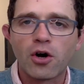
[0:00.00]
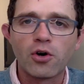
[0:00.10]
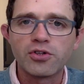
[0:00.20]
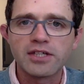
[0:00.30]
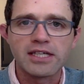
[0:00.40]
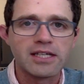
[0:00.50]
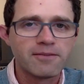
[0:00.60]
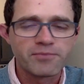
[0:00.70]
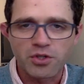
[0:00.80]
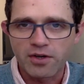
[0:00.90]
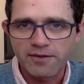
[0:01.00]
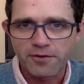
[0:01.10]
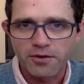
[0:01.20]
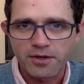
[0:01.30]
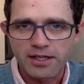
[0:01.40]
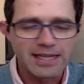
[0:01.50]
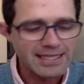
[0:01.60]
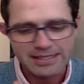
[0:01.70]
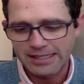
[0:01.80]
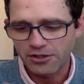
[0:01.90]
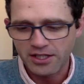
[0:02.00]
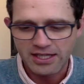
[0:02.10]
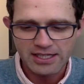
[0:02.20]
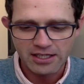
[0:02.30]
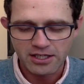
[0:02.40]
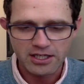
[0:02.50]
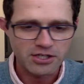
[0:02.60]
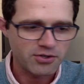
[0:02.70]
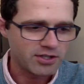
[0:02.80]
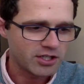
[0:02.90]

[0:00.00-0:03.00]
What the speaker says: only going forward, and that's the only thing they're going to do,